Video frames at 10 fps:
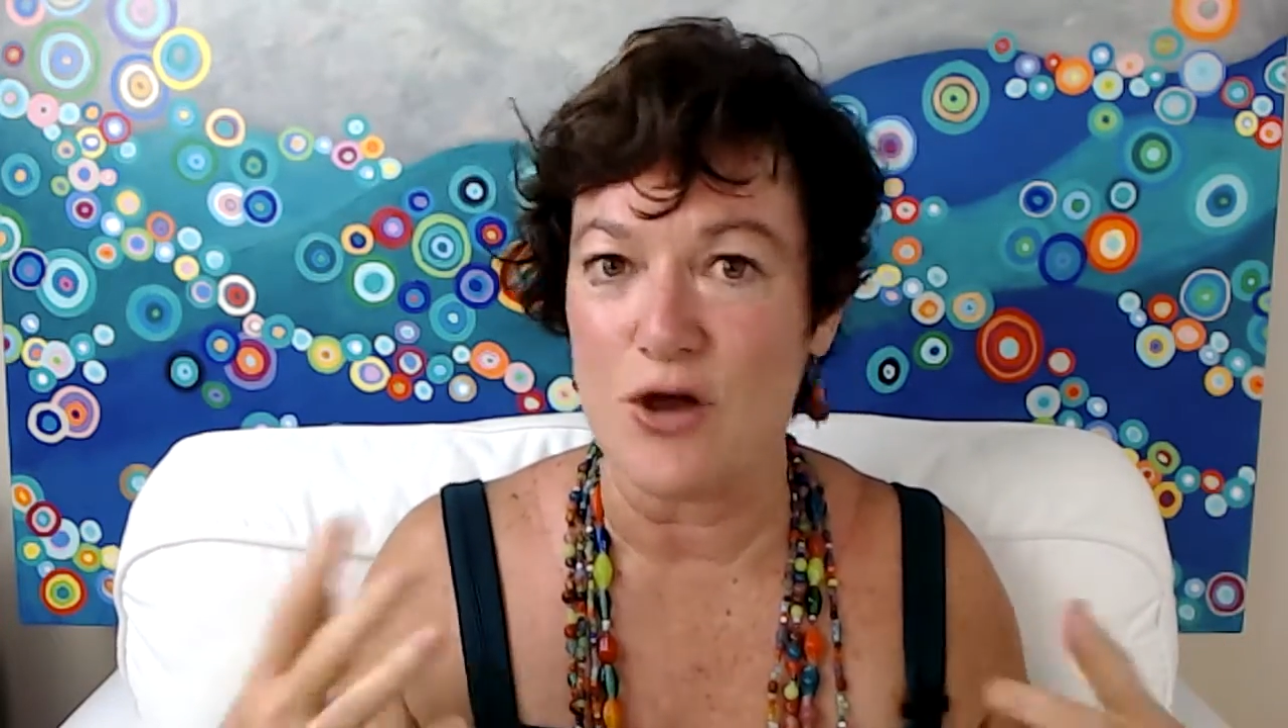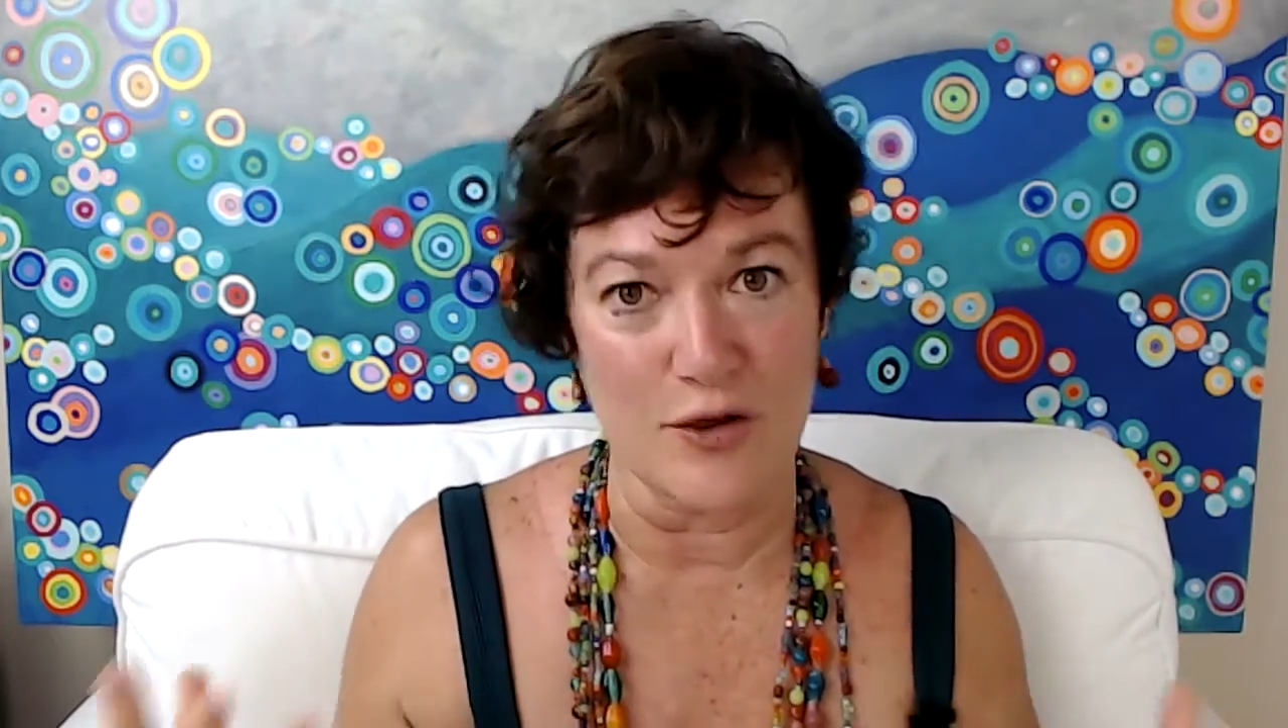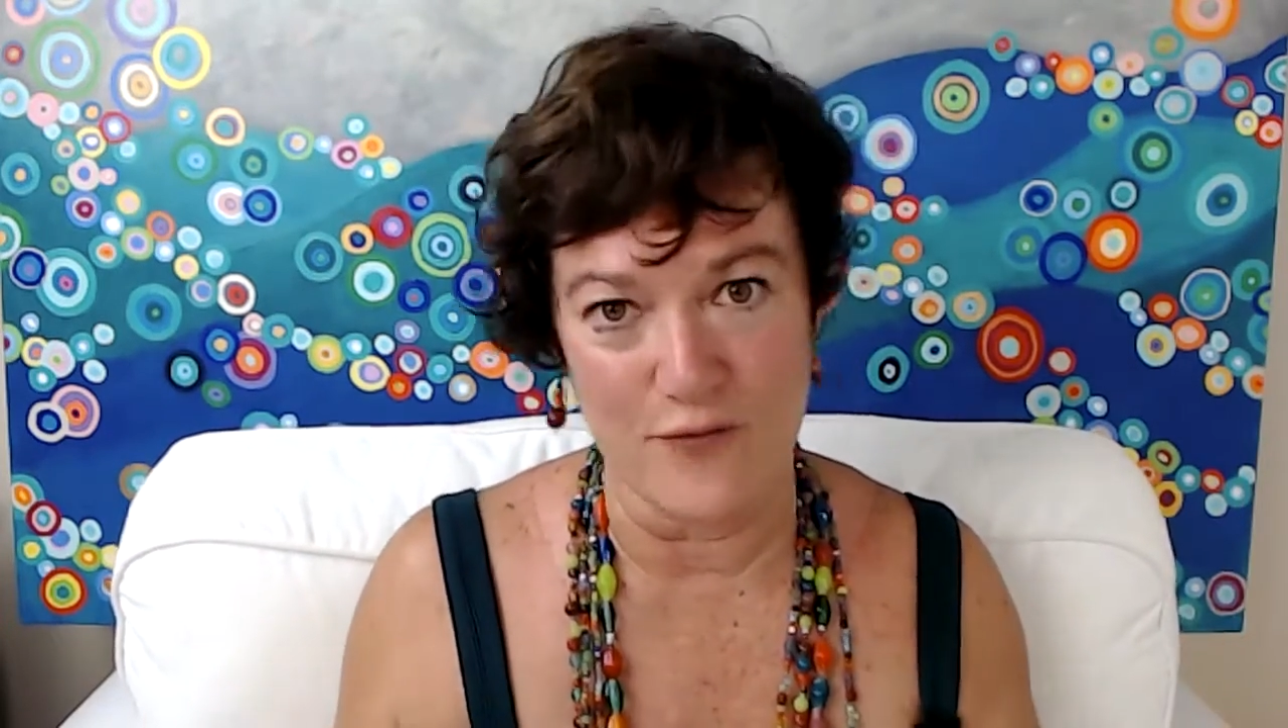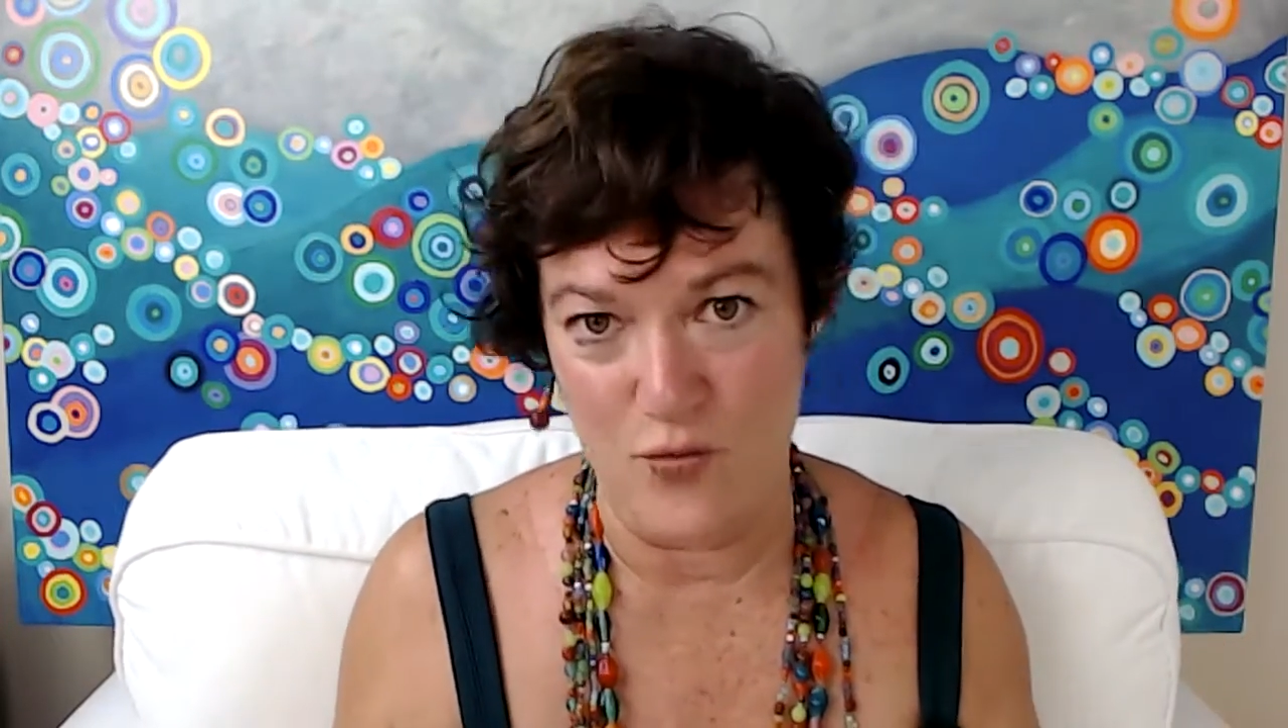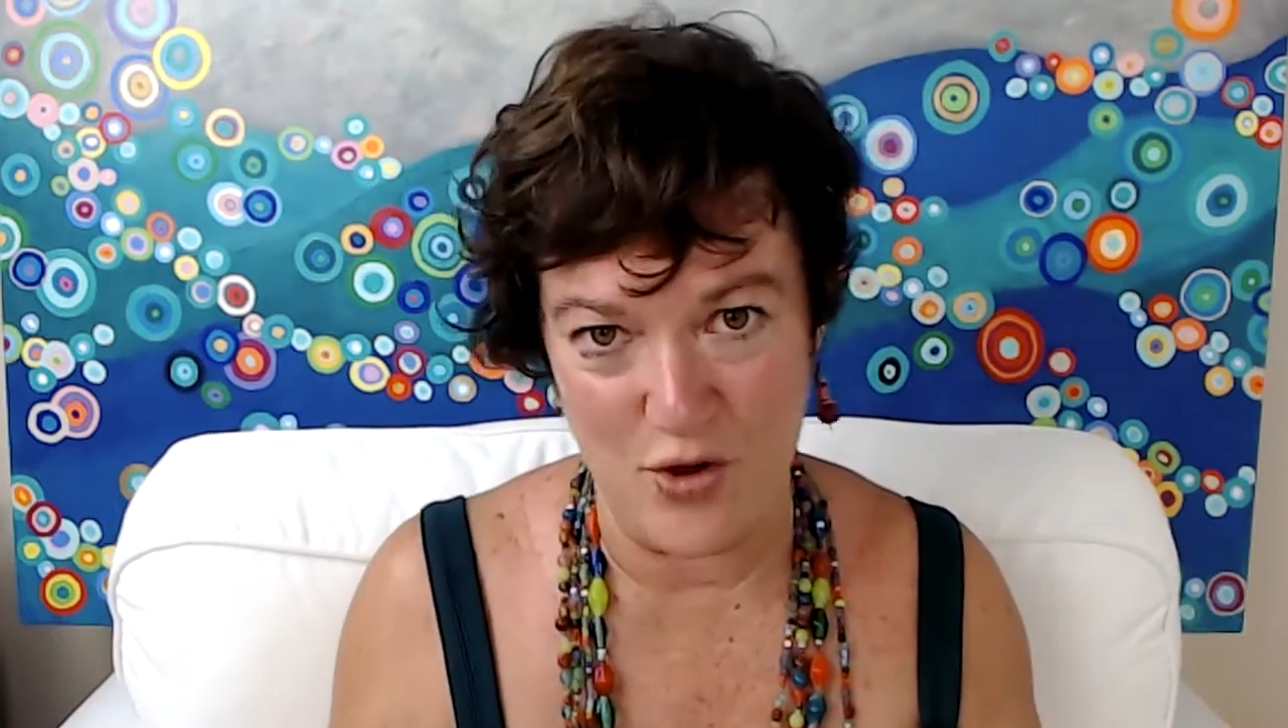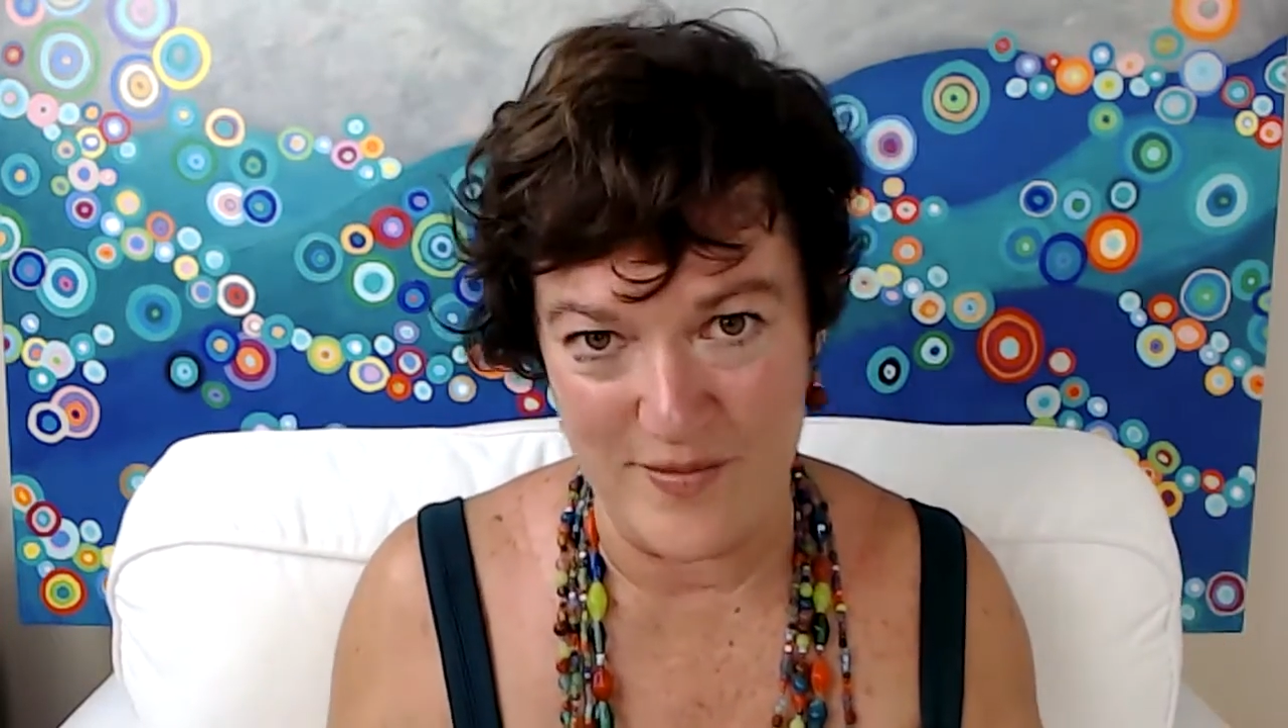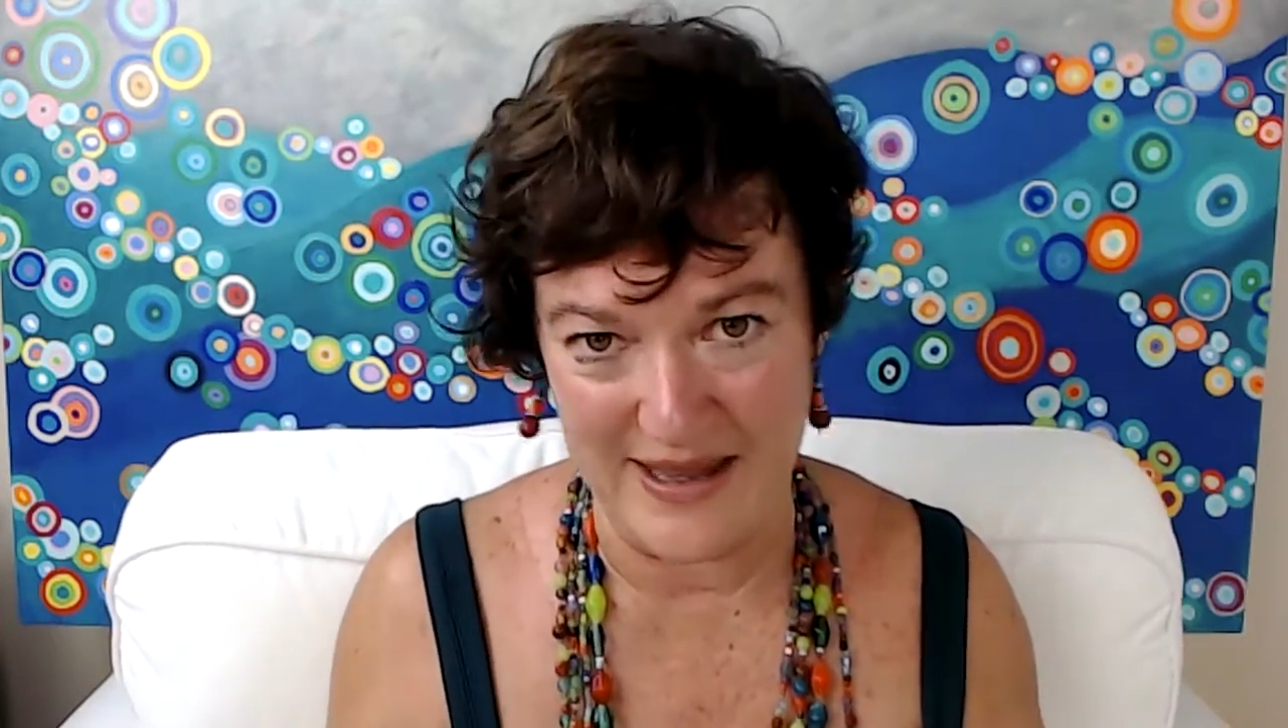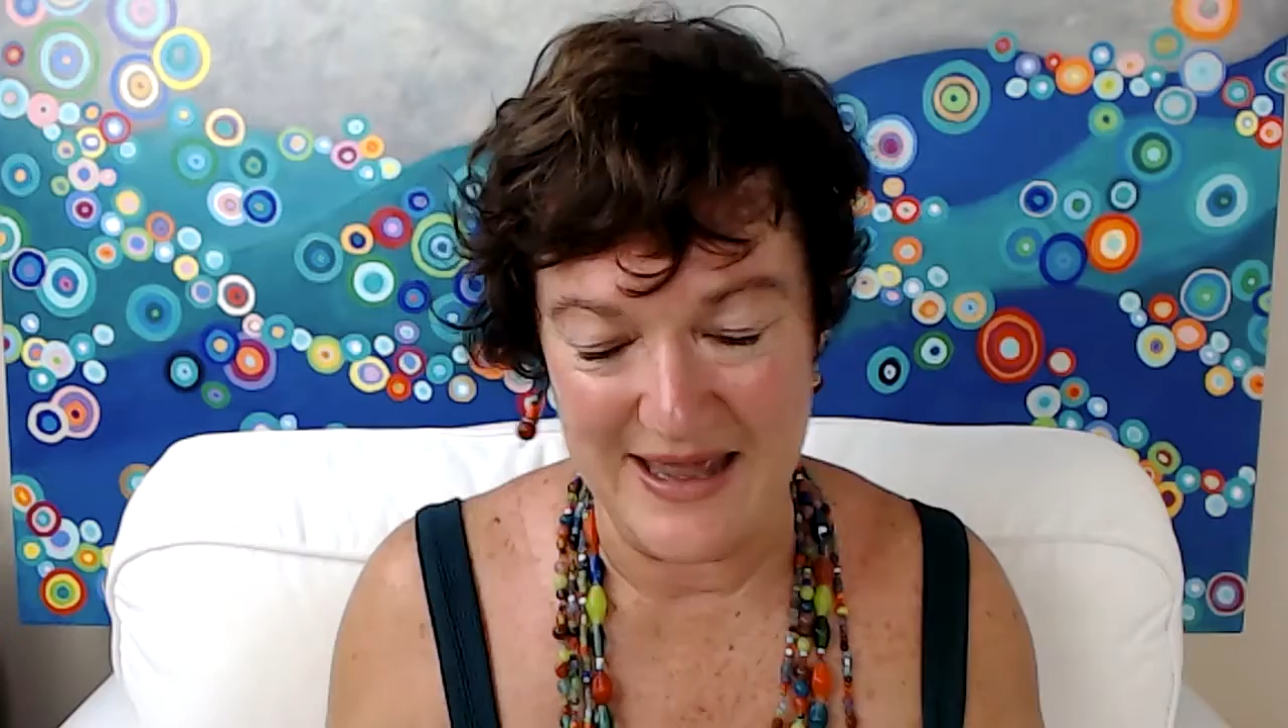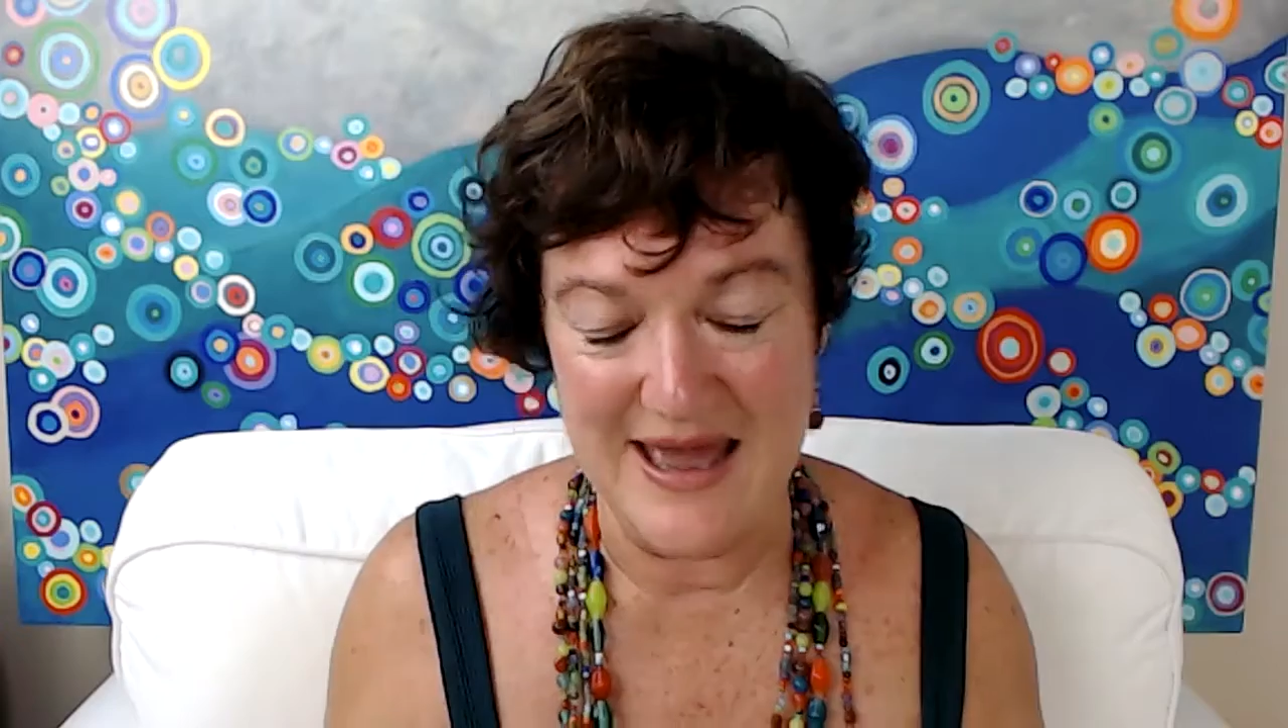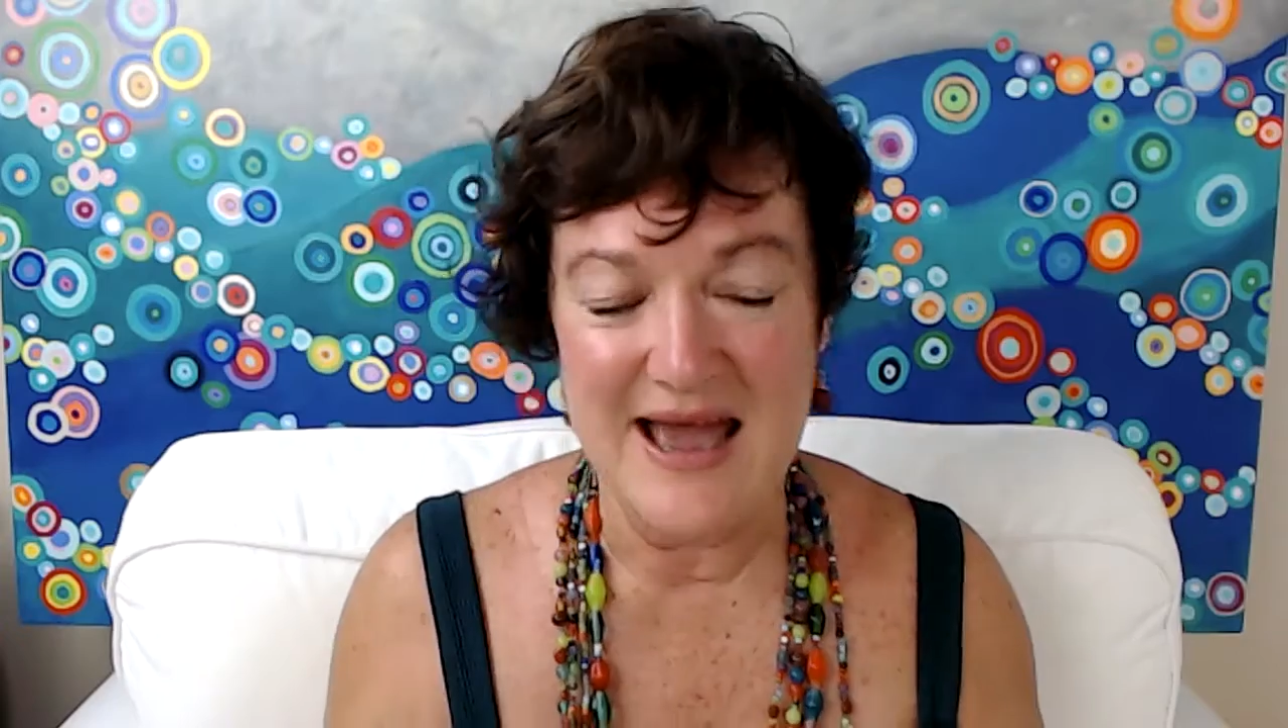overwhelming.